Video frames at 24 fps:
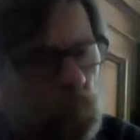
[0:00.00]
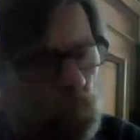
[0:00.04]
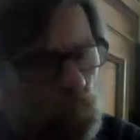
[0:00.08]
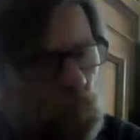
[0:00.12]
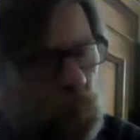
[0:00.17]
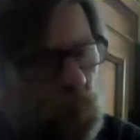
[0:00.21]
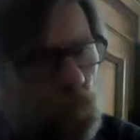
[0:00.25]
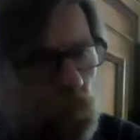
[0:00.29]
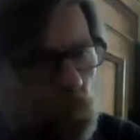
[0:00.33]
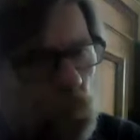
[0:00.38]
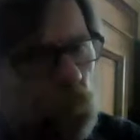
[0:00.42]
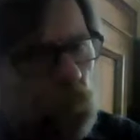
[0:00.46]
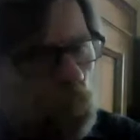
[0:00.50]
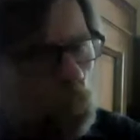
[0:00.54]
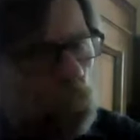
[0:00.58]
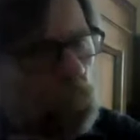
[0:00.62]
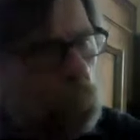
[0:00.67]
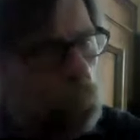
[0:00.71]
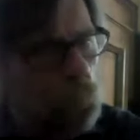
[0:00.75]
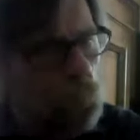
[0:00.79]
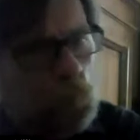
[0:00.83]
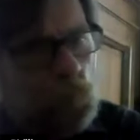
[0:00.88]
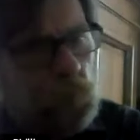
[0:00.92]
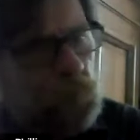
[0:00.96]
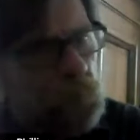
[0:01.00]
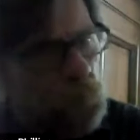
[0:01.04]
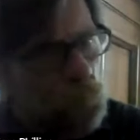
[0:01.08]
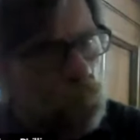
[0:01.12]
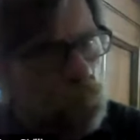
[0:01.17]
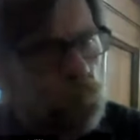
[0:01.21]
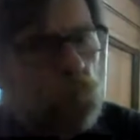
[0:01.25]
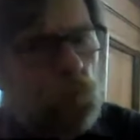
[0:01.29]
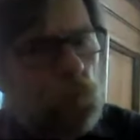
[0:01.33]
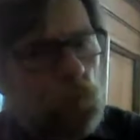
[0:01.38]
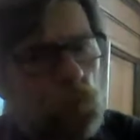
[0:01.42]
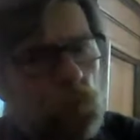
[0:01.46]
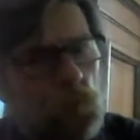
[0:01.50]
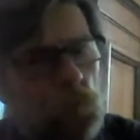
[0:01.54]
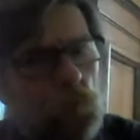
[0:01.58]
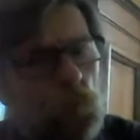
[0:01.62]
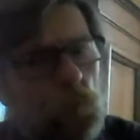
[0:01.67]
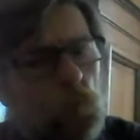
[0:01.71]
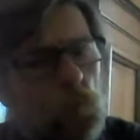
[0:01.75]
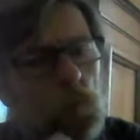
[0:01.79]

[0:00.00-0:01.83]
I mean, is it something very different?